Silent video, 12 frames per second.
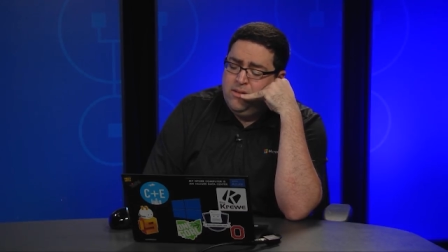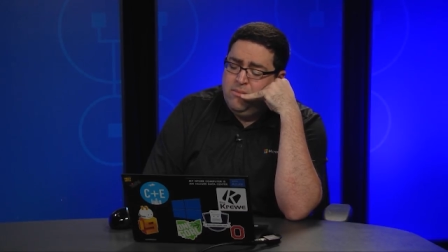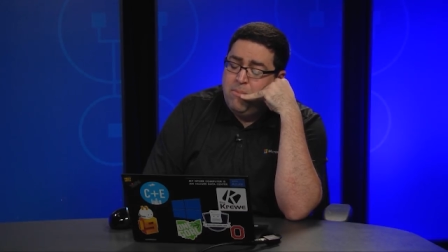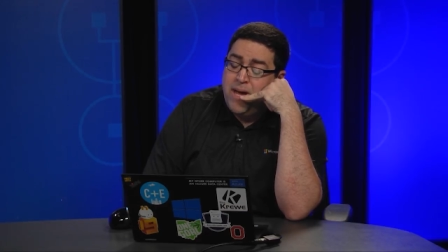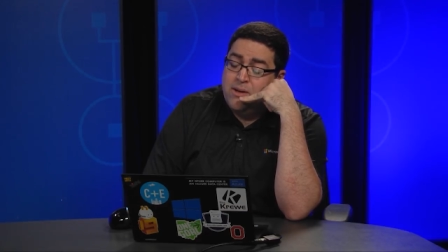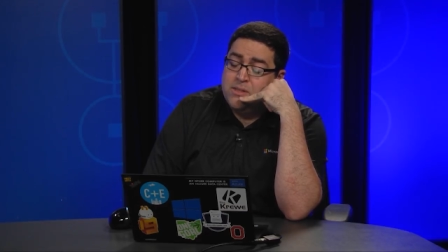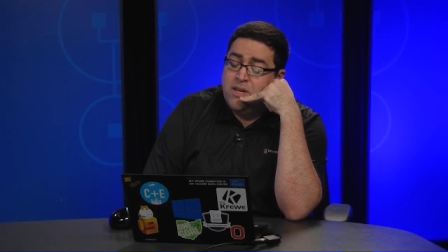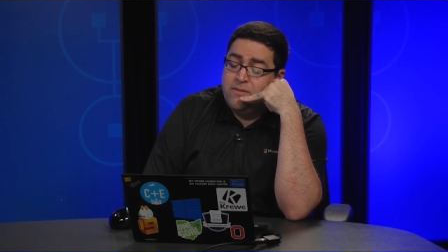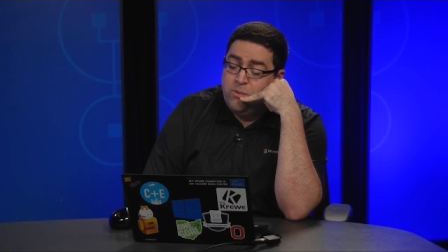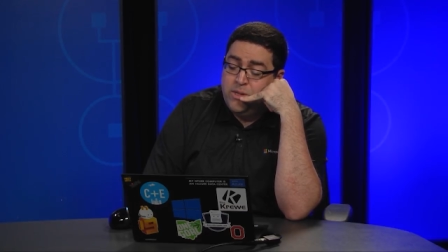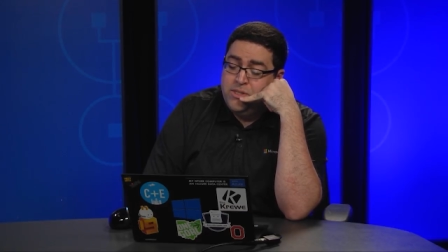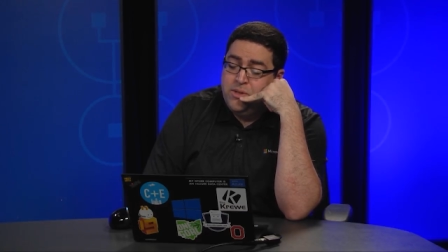Microsoft
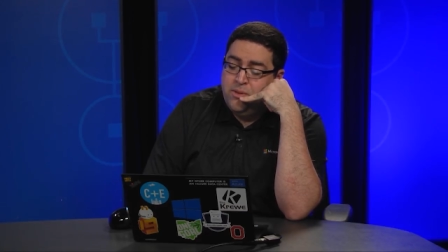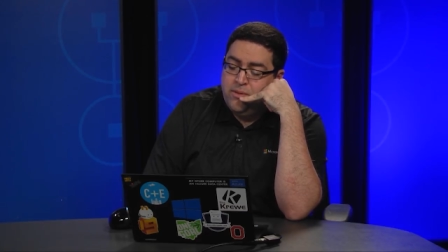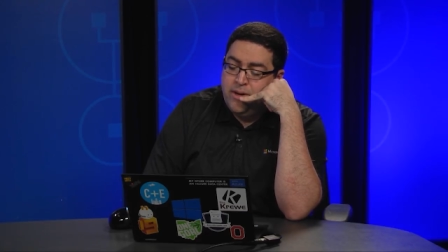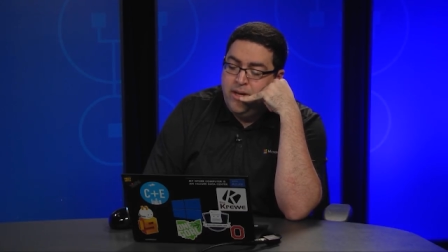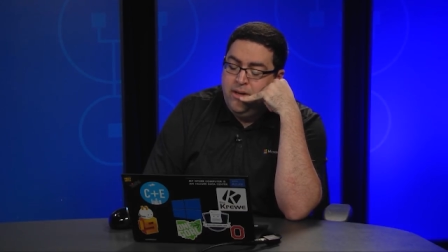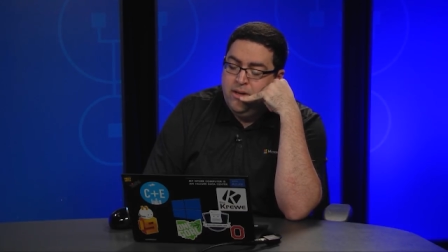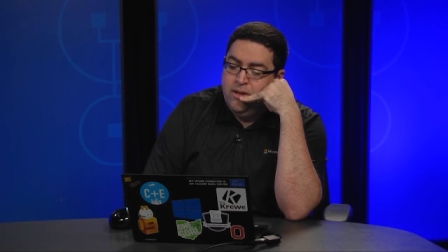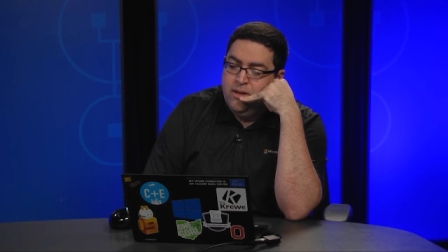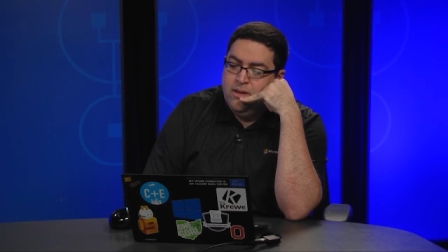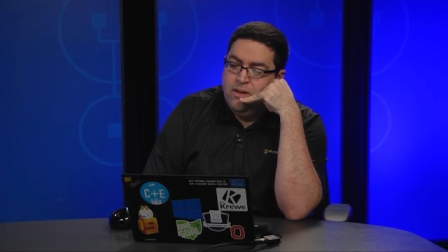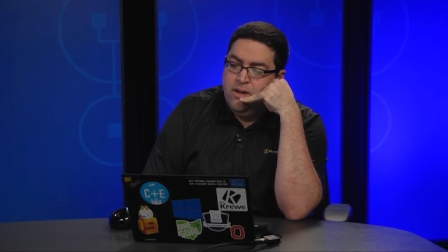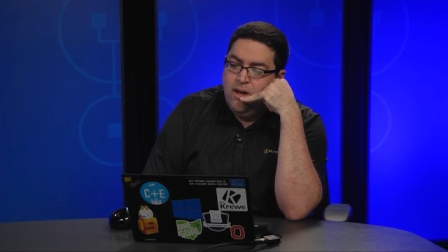123?
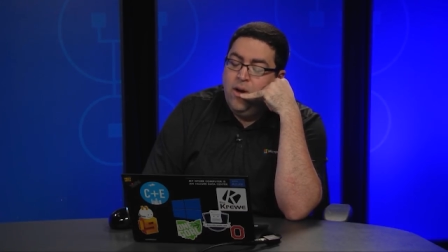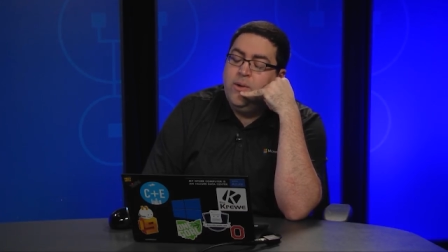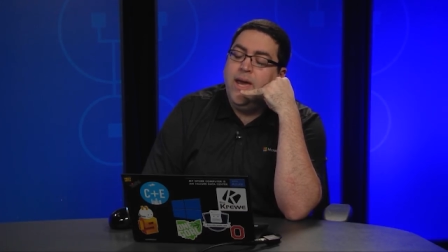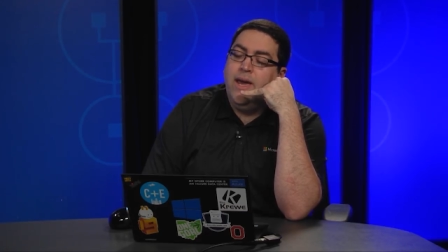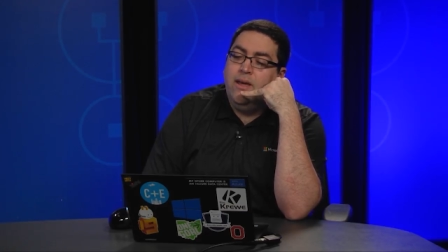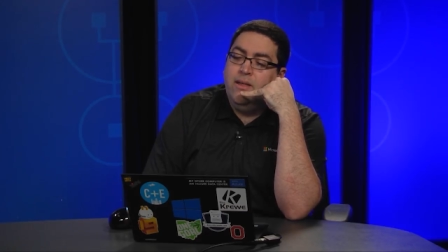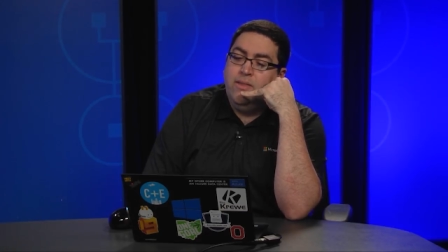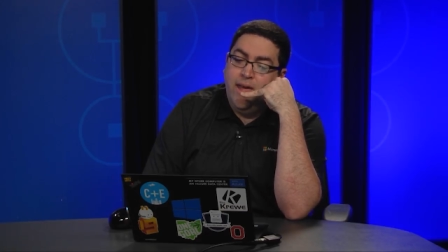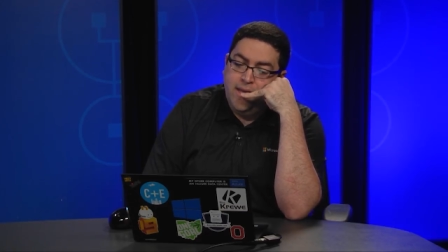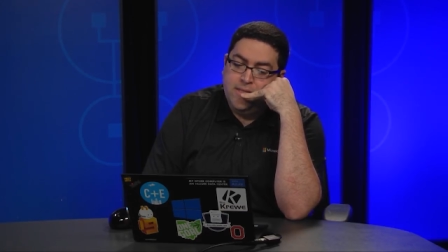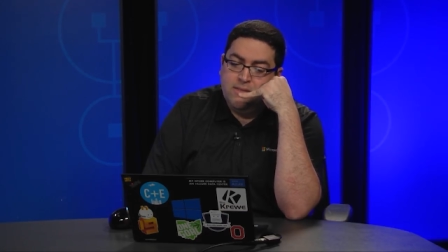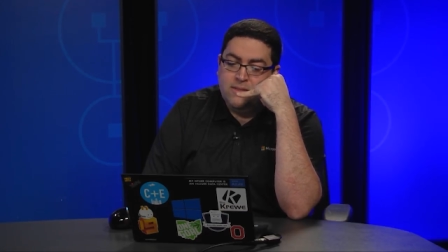Okay,
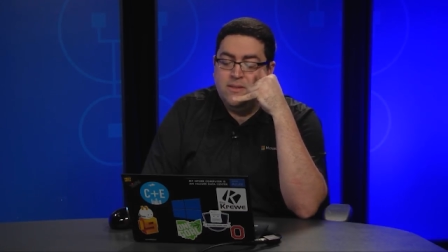thanks.